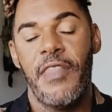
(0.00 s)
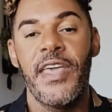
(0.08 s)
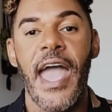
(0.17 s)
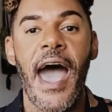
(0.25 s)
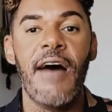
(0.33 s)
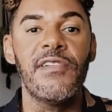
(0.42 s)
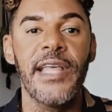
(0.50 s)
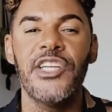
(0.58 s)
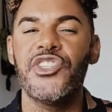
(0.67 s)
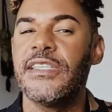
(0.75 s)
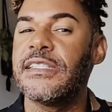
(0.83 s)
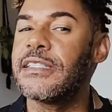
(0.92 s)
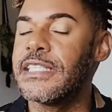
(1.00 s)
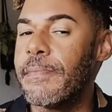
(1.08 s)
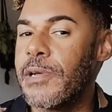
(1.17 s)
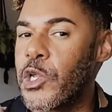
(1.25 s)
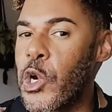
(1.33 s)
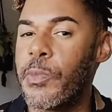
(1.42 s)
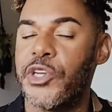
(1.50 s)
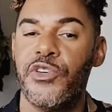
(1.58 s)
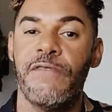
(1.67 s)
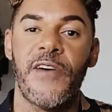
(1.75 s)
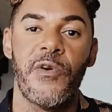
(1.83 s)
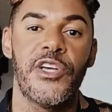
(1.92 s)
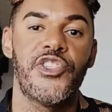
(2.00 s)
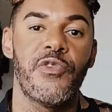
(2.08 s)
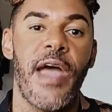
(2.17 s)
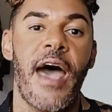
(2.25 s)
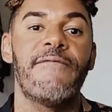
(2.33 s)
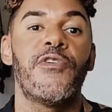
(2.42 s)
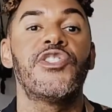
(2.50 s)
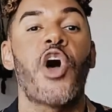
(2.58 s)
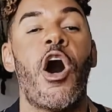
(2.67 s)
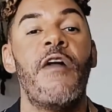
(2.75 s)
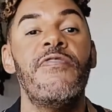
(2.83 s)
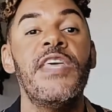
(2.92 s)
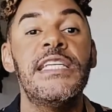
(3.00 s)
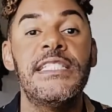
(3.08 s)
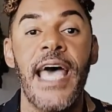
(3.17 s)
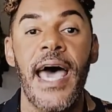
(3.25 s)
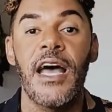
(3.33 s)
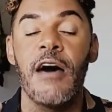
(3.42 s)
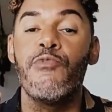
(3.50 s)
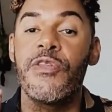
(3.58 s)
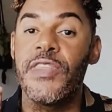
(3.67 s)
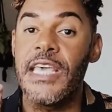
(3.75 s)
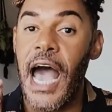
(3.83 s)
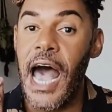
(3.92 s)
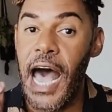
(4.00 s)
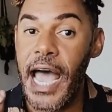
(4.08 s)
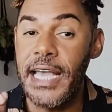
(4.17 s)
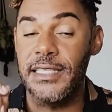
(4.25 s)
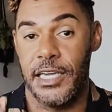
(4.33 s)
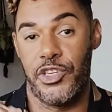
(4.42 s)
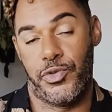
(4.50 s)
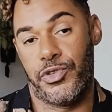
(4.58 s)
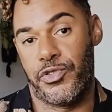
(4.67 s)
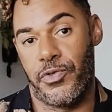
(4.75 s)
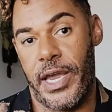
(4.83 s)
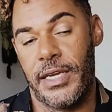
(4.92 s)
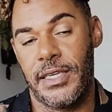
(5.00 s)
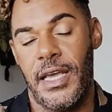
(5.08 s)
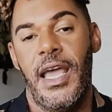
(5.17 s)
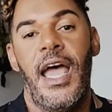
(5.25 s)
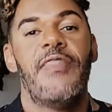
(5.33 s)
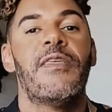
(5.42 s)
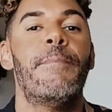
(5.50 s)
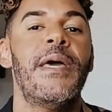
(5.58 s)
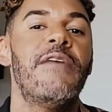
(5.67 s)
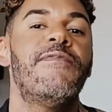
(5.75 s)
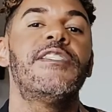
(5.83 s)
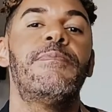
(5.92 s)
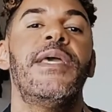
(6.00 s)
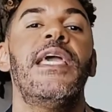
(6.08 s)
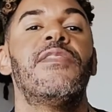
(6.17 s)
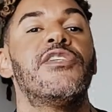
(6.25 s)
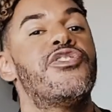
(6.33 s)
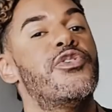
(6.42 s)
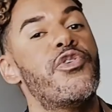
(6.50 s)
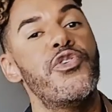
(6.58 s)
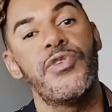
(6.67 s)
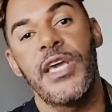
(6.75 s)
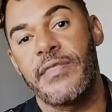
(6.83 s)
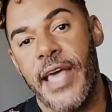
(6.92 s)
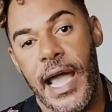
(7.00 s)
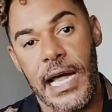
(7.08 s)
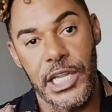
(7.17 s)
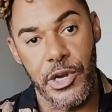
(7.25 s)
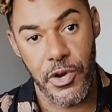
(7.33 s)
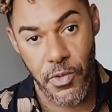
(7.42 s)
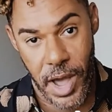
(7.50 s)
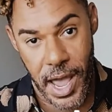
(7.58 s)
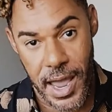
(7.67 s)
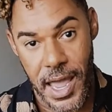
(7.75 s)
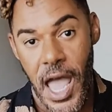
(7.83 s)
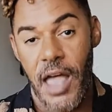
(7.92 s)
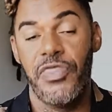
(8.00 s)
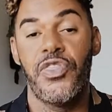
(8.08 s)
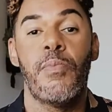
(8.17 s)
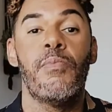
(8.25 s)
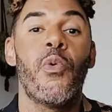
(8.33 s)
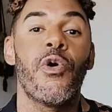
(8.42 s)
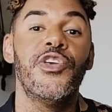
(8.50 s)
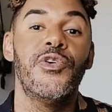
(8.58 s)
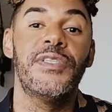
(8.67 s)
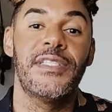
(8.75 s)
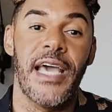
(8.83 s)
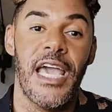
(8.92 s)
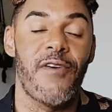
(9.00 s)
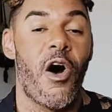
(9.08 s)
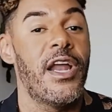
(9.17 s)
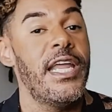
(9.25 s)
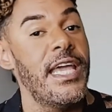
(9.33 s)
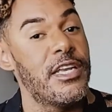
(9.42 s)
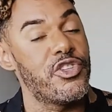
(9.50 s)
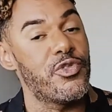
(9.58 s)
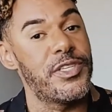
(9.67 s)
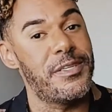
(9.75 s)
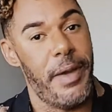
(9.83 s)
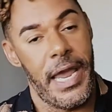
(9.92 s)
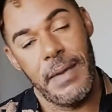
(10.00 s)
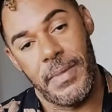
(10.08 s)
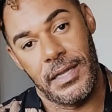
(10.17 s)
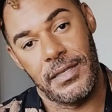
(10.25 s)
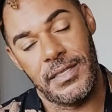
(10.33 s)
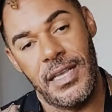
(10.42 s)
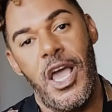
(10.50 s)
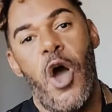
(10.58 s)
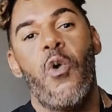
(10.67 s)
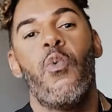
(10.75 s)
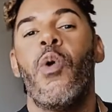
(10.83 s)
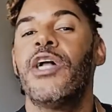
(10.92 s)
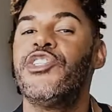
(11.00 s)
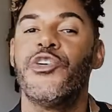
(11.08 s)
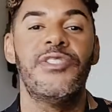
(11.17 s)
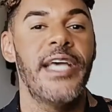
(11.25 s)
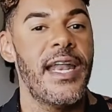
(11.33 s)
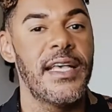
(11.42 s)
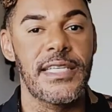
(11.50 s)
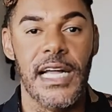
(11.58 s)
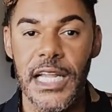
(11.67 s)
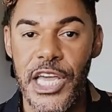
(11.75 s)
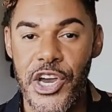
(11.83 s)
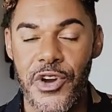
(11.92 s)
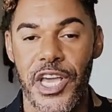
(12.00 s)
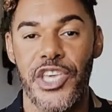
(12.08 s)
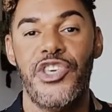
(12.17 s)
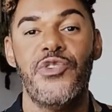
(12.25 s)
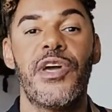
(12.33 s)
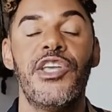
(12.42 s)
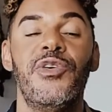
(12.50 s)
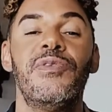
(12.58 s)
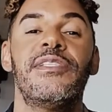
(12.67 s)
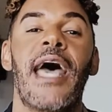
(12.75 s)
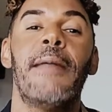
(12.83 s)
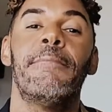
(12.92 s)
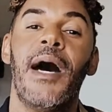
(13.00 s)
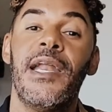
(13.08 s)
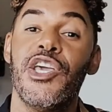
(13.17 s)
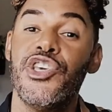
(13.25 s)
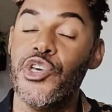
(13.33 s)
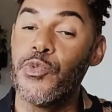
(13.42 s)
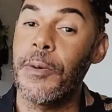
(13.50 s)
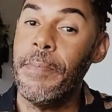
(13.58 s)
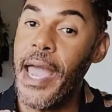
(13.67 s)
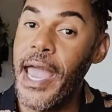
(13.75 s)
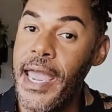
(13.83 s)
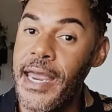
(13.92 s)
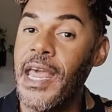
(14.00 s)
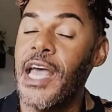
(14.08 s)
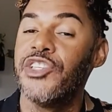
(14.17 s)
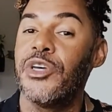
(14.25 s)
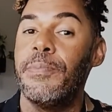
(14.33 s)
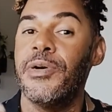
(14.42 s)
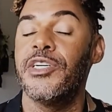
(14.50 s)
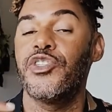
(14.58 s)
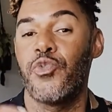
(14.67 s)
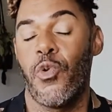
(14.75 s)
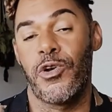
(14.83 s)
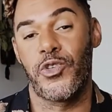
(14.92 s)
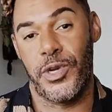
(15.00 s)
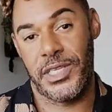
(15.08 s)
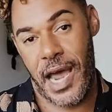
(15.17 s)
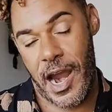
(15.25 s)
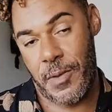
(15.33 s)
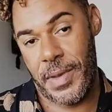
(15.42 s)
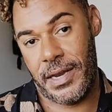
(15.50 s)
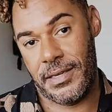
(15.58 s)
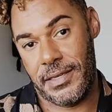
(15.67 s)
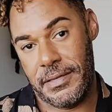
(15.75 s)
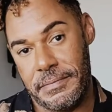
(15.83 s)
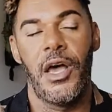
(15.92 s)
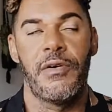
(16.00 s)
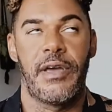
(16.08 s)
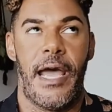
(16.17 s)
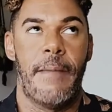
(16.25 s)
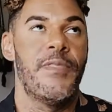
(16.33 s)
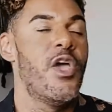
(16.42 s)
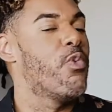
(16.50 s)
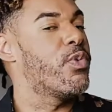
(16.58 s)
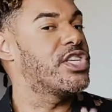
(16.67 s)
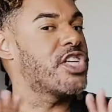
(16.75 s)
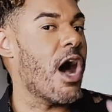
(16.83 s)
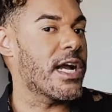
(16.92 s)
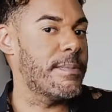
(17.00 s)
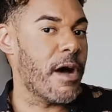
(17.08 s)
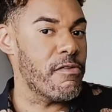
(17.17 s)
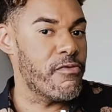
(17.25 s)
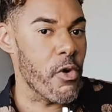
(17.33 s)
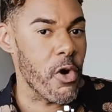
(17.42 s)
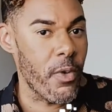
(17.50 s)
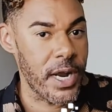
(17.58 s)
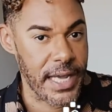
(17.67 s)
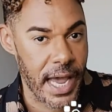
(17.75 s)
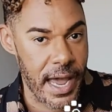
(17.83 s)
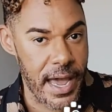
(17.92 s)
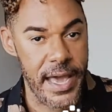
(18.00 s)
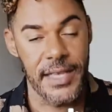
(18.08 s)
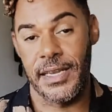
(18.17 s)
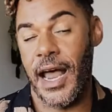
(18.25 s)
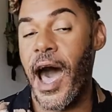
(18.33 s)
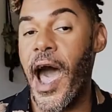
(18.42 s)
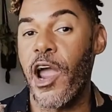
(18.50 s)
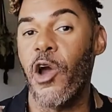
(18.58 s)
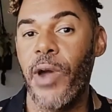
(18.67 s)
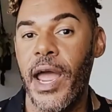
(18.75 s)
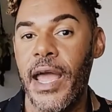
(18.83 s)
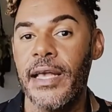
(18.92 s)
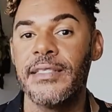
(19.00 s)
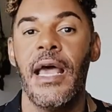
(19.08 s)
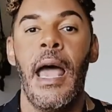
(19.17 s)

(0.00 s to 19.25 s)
The avalanche is similar, but you focus your efforts on the debt with the highest interest rate. The benefits being the sooner you get that cleared away, the more you save on interest payments. Once your debt is cleared, you can use that money you were paying to put towards retirement. Okay. We talked about 401ks and IRAs,